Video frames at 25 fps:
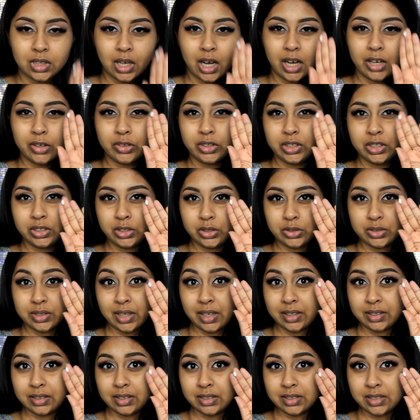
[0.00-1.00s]
I only use
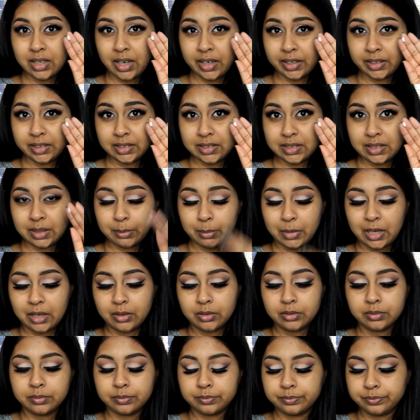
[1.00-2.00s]
the tiniest
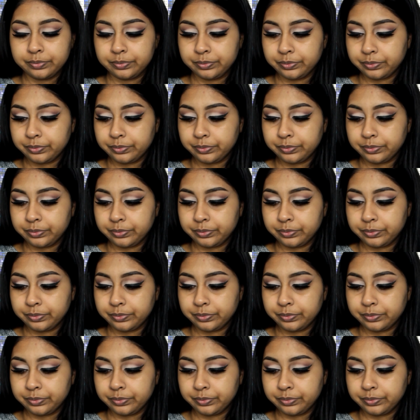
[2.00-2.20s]
amount.